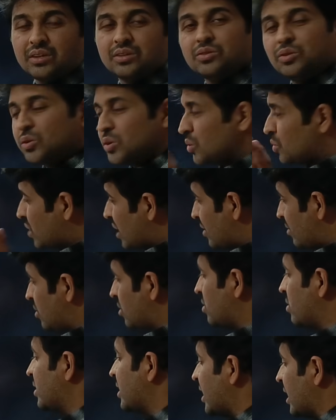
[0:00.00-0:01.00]
So you would have
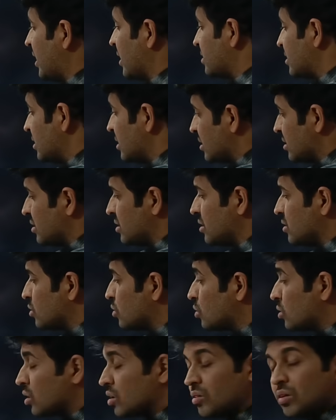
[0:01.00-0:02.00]
known, yeah, eccentricity
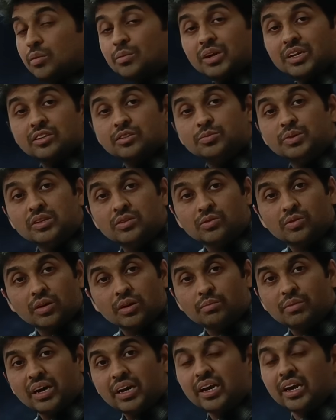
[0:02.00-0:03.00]
is root over 1 minus b
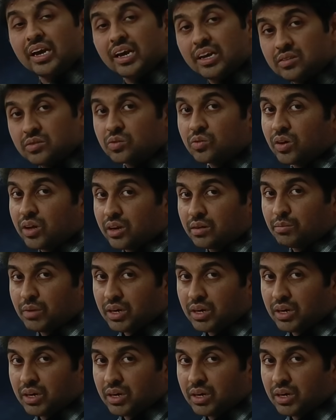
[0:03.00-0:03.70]
square by a square.